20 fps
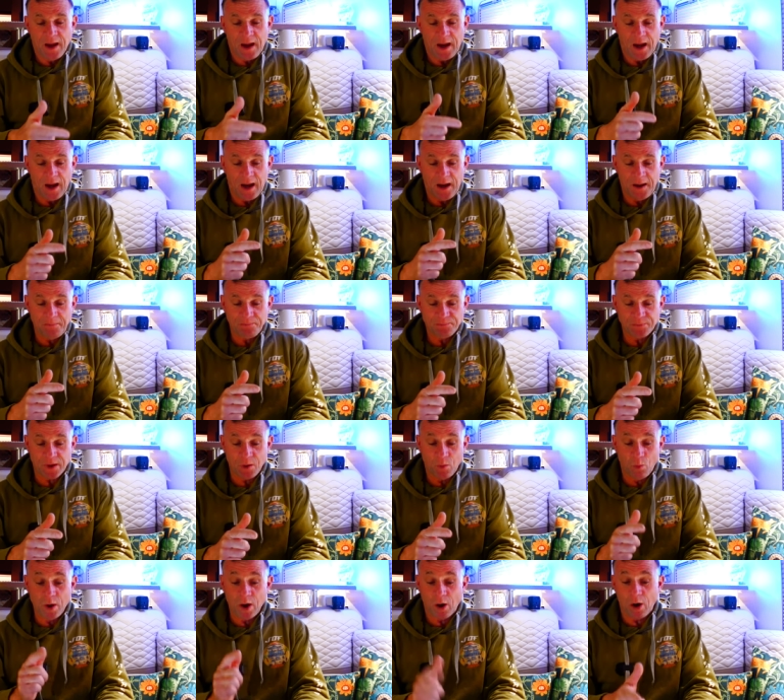Um,
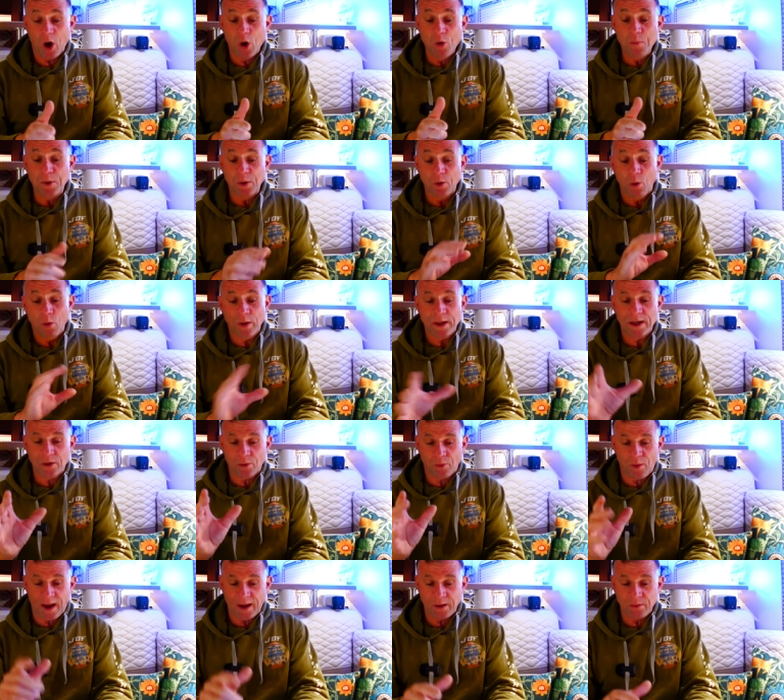we are open all year
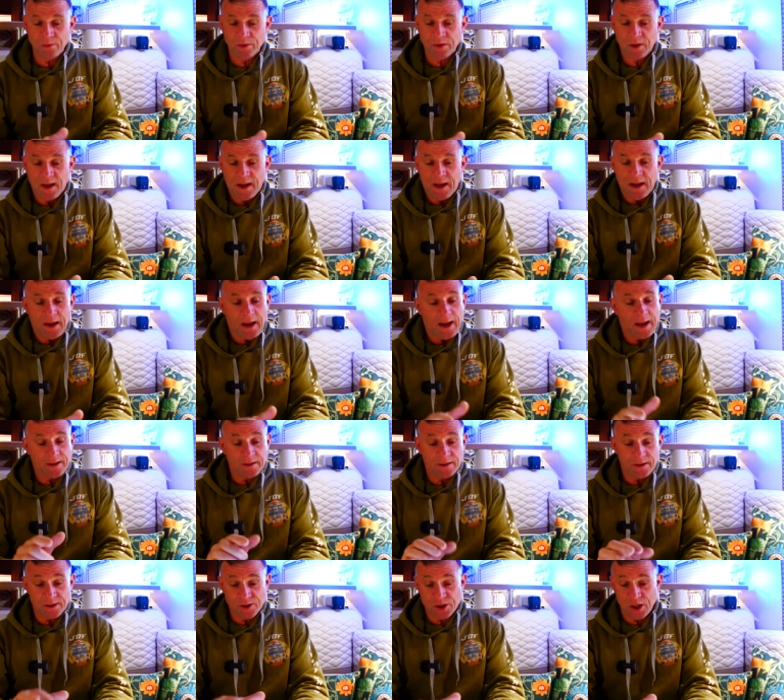round,
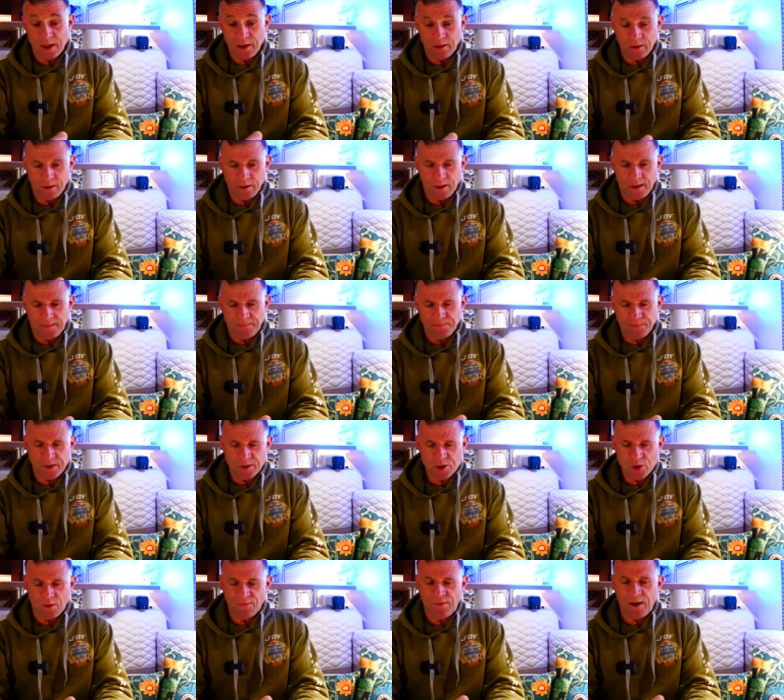and there's a little um,
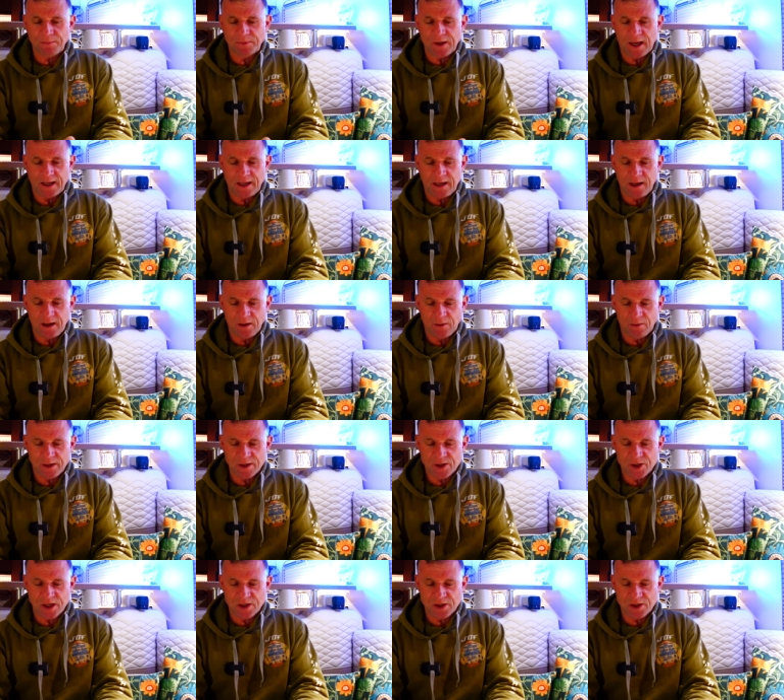sort of update here, and
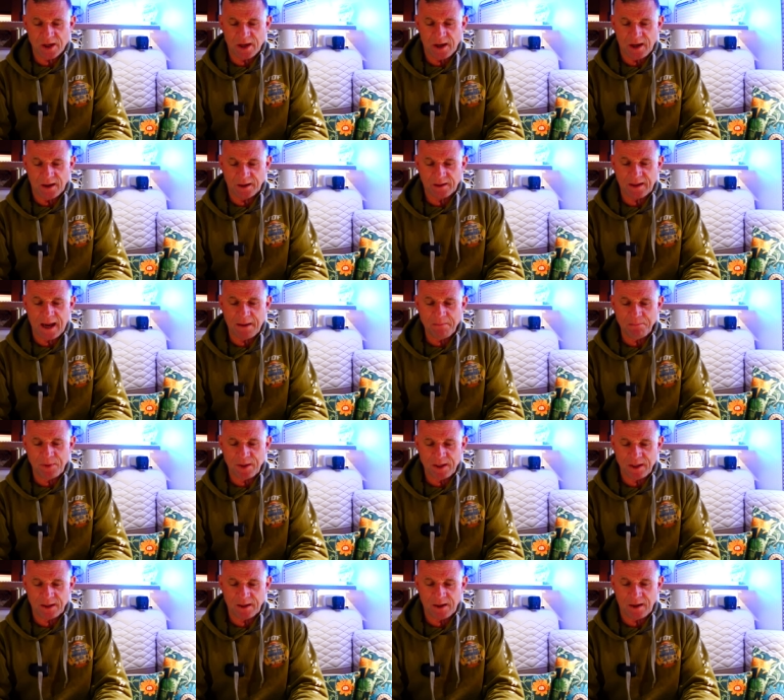it says uh,
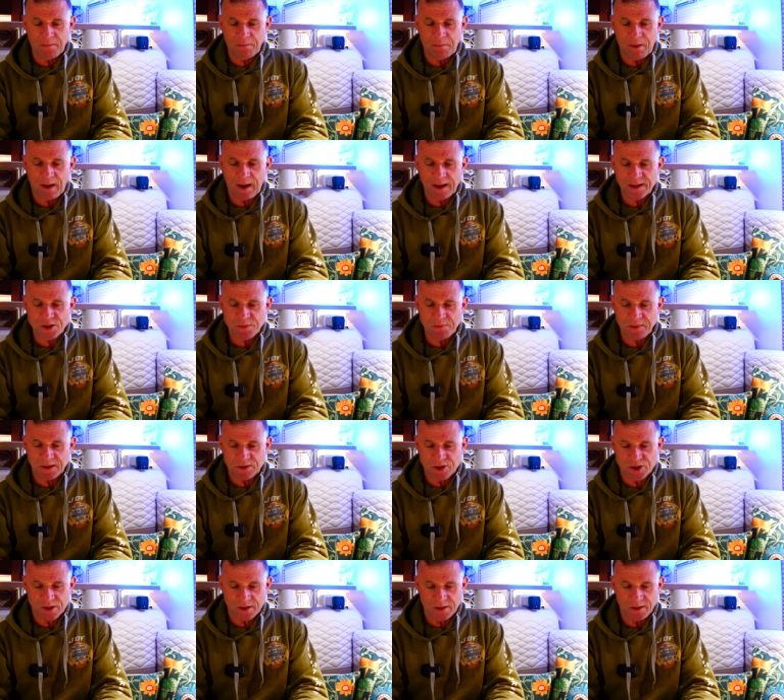Camping
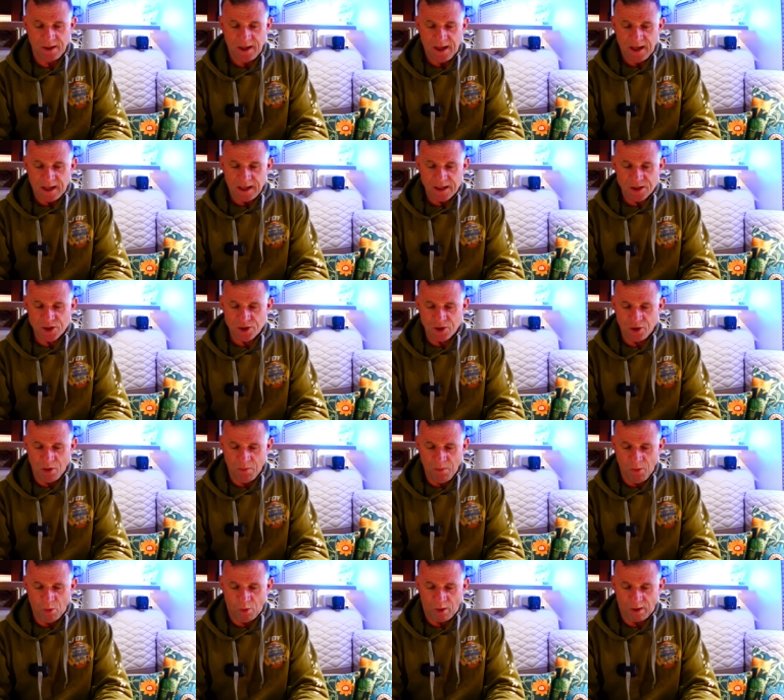Blasmeersen is no
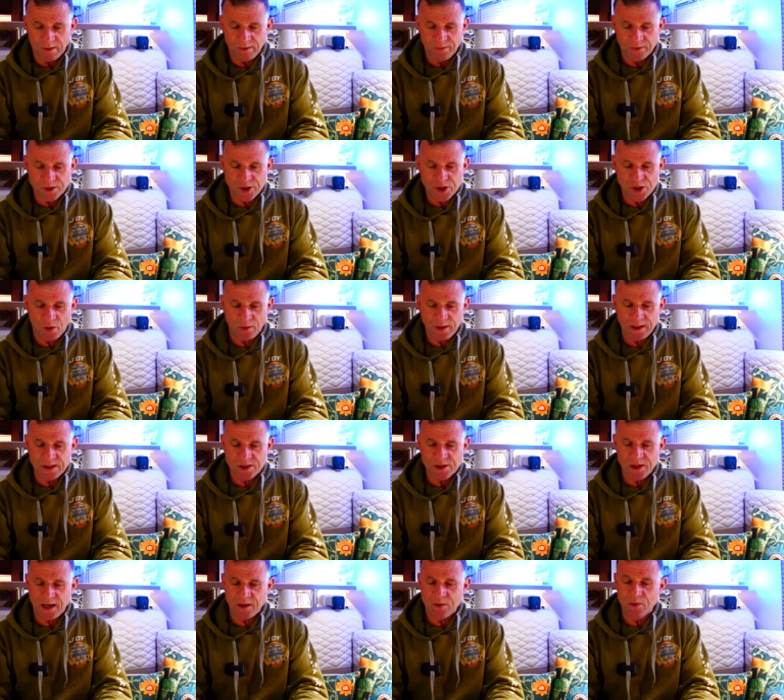more. The site
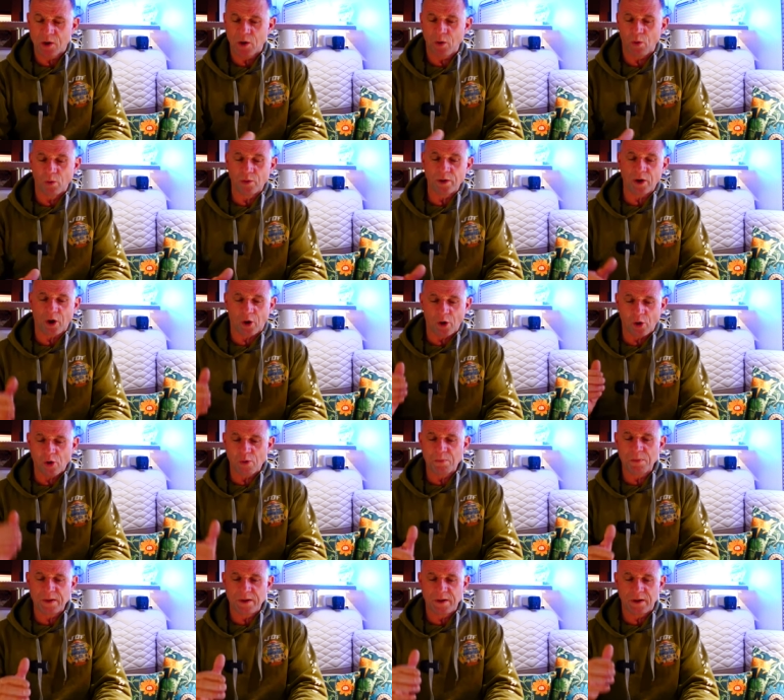is now called
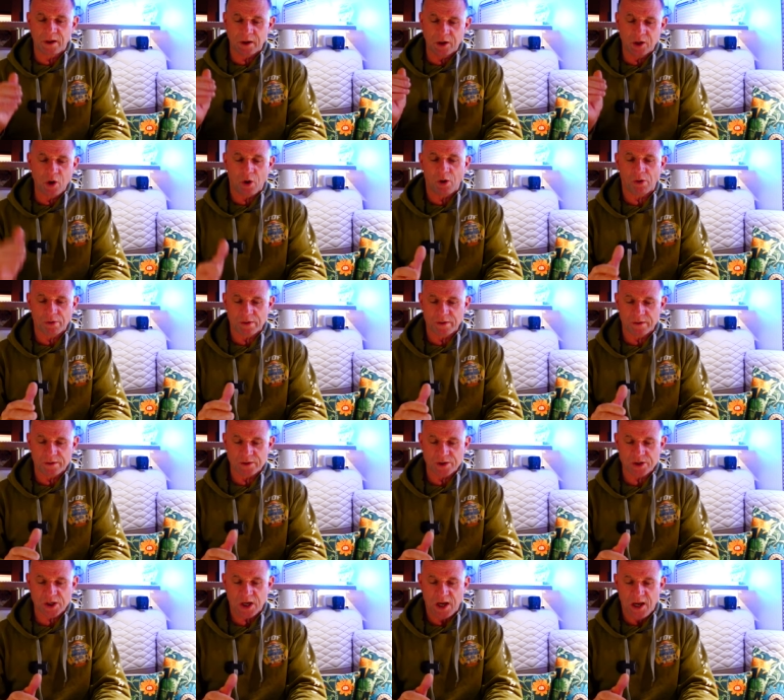Urban
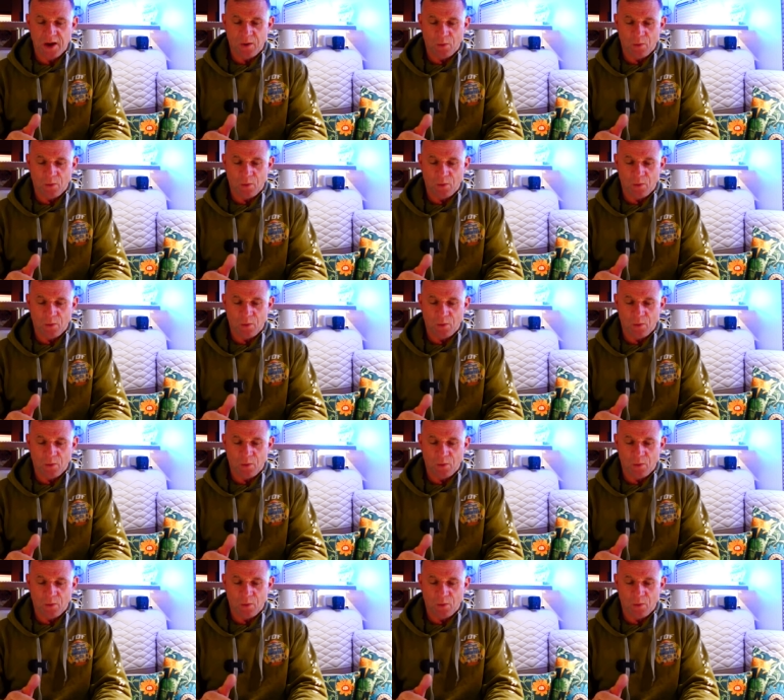Gardens.